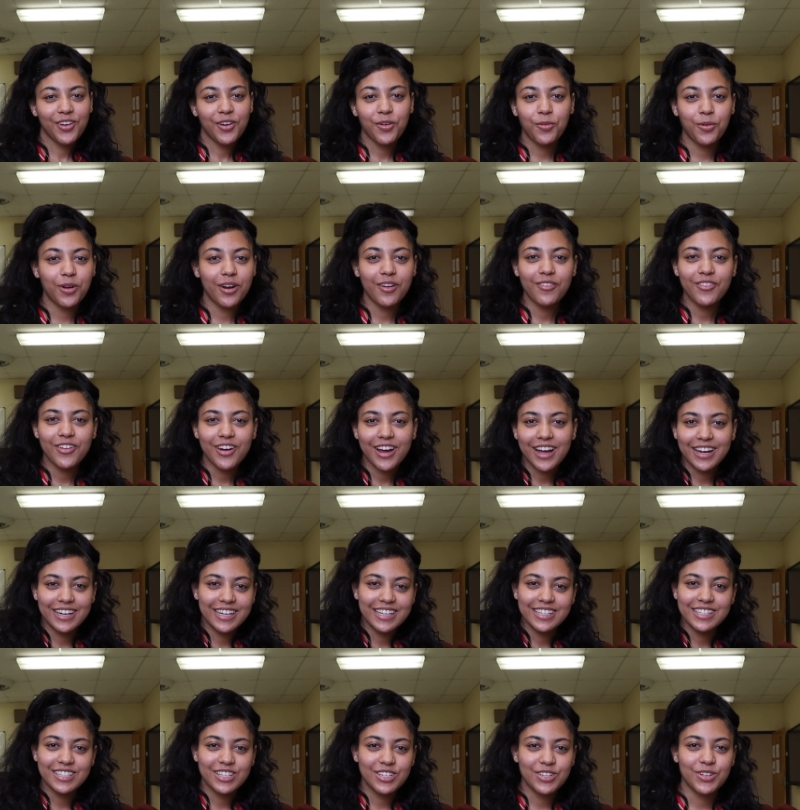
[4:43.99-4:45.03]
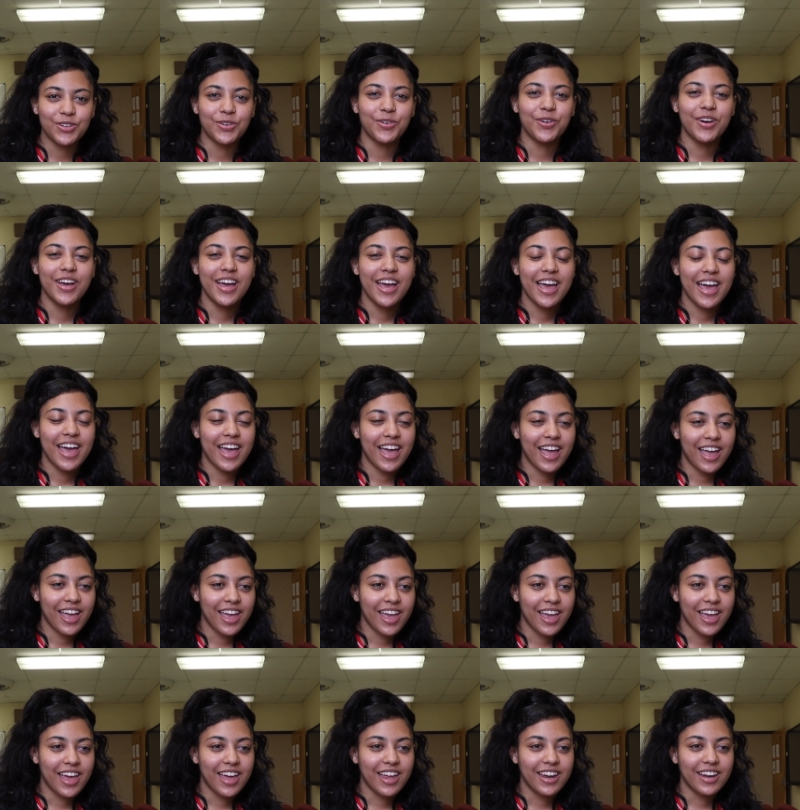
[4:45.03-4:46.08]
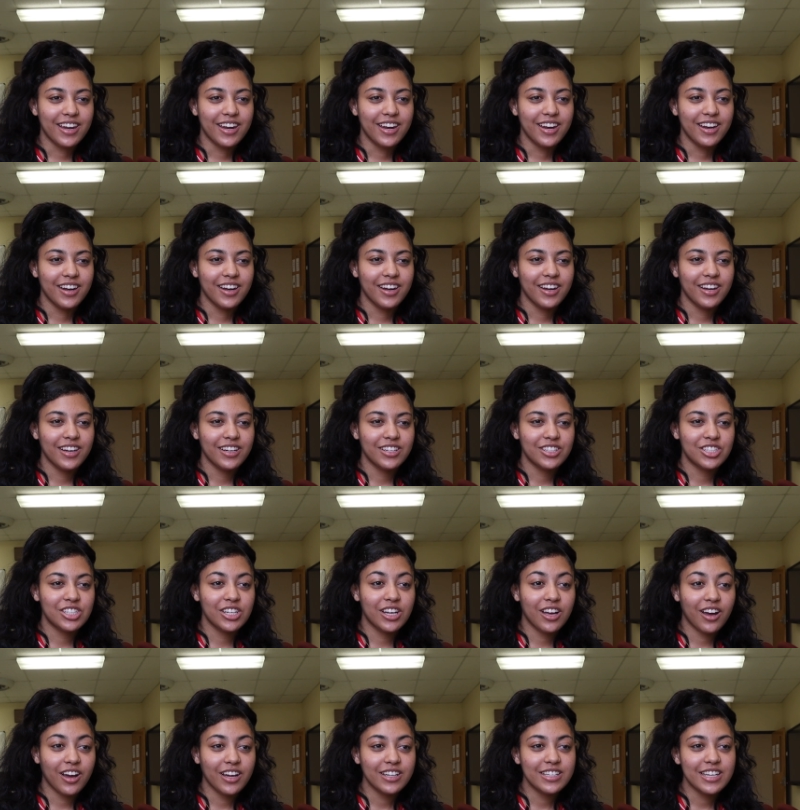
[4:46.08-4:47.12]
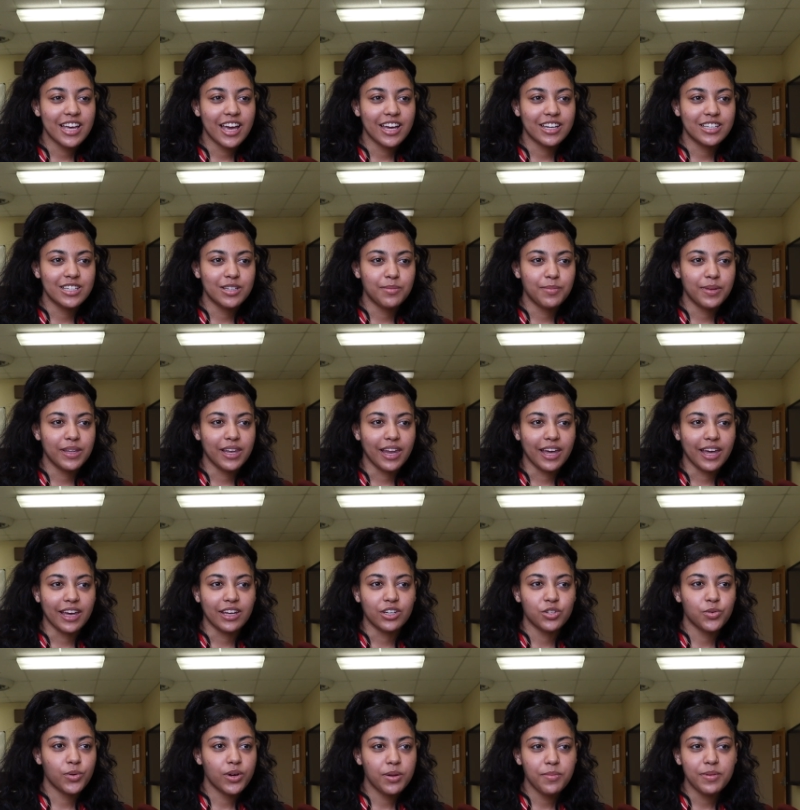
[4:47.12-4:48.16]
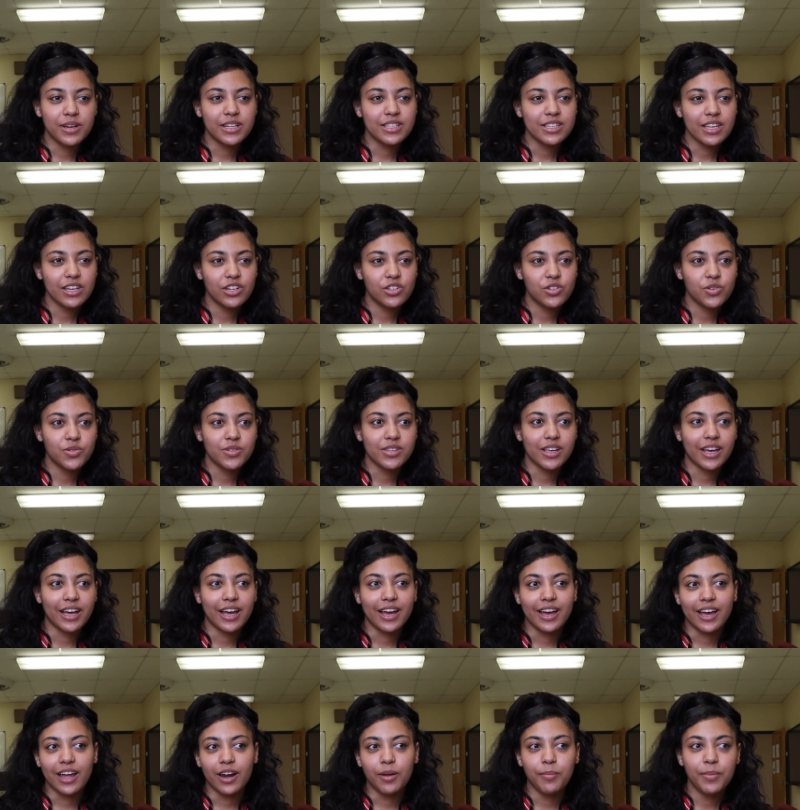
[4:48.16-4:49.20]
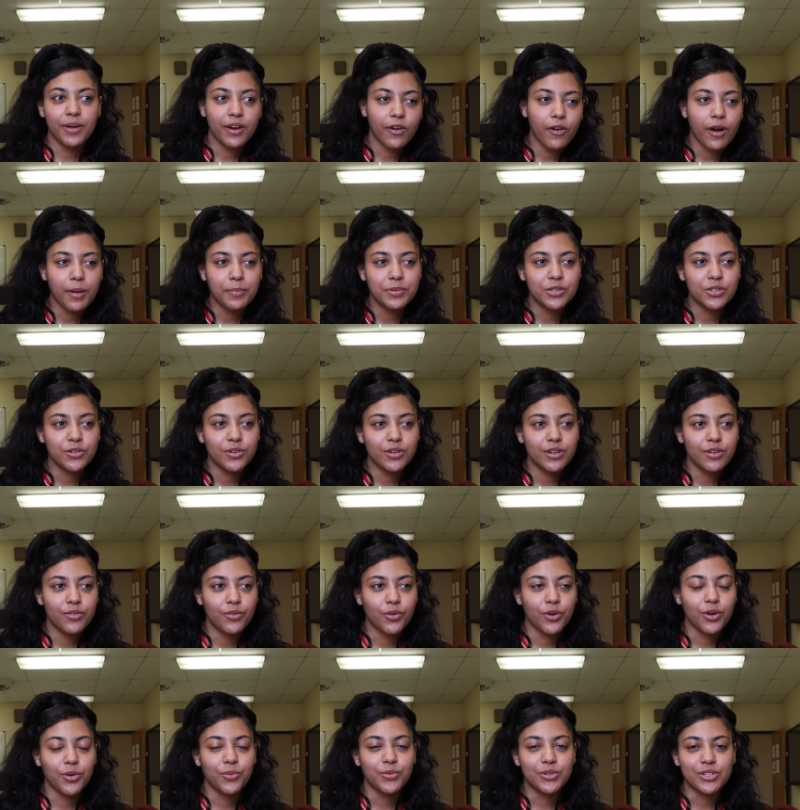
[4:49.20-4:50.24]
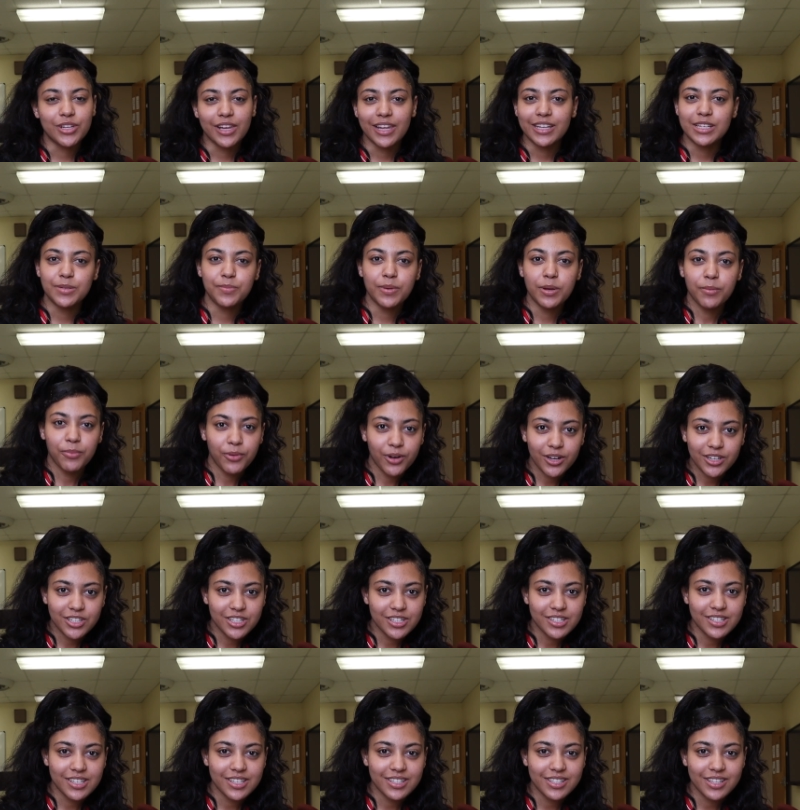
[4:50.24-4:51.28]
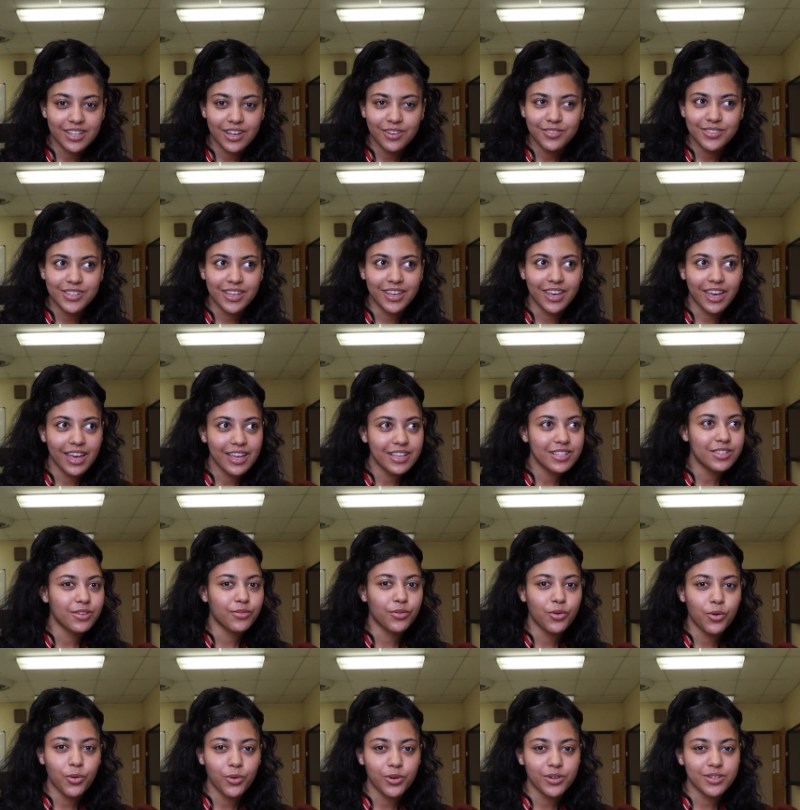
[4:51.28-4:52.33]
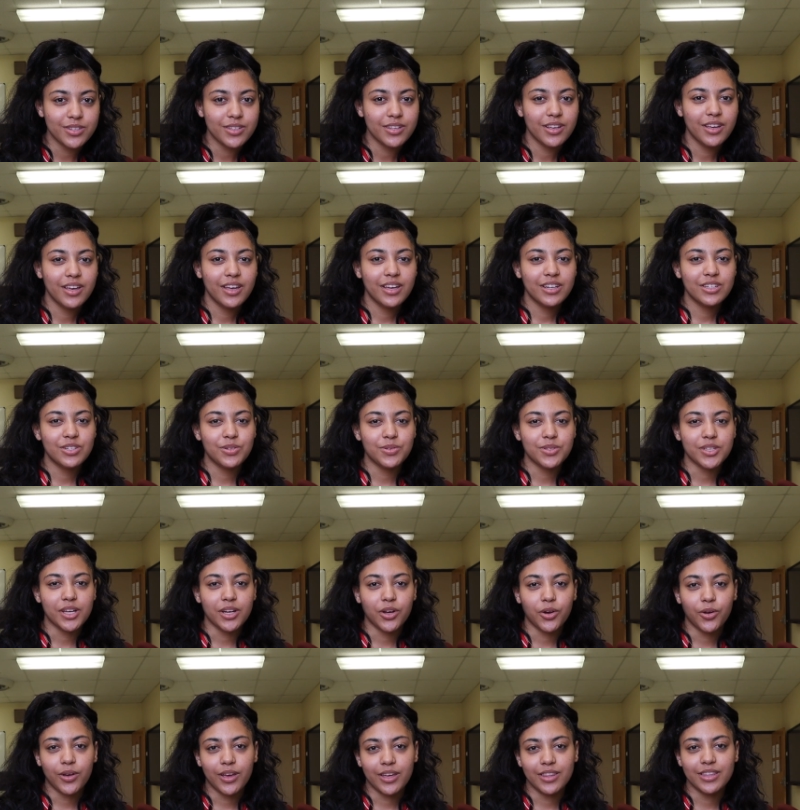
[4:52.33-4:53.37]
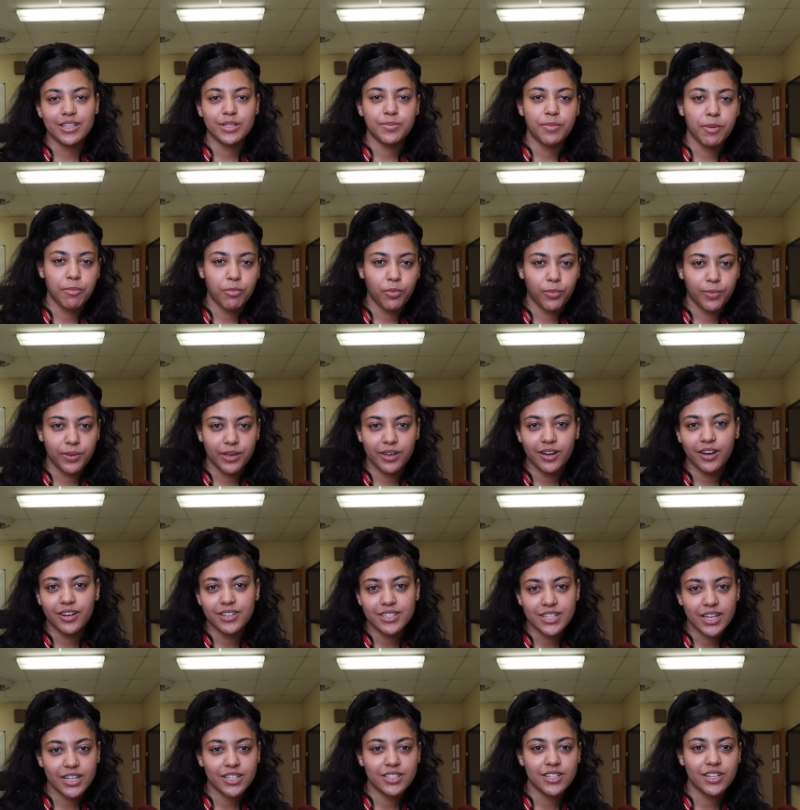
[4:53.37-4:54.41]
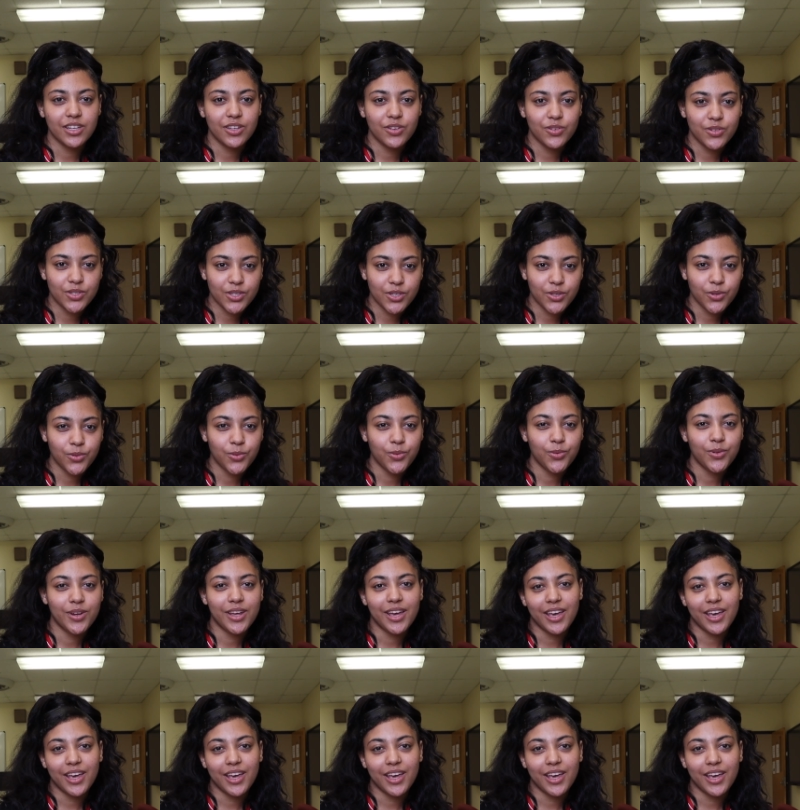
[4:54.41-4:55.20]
Whatever I need to do. And she contacted me like 20 minutes later. She was like, I got a better opportunity for you. Would you like to be a production assistant? I was like, yes, of course. She was like, okay, these people will be contacting you soon.